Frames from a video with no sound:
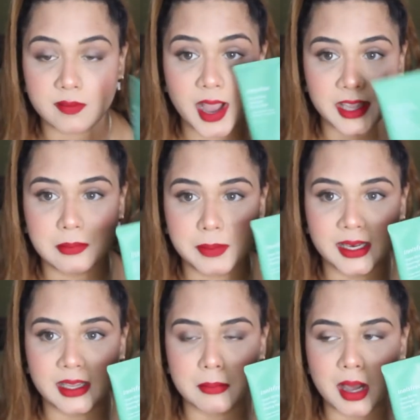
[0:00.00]
vine
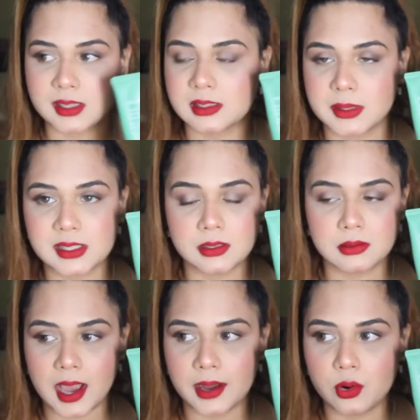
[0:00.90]
peeling mask, but
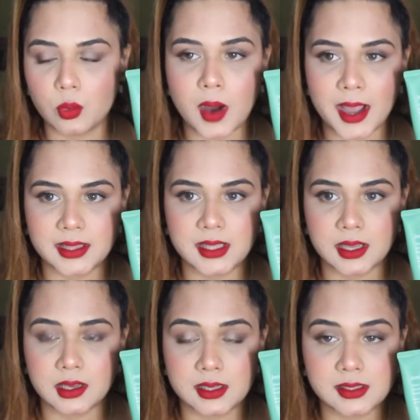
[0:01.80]
I don't know why
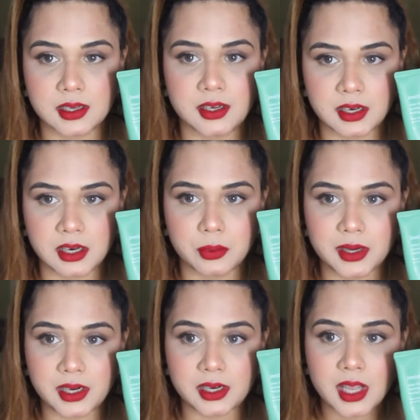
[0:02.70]
they discontinued
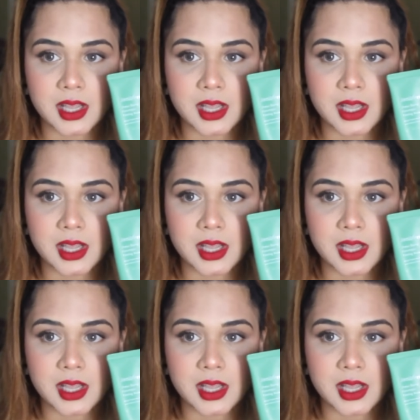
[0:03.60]
it.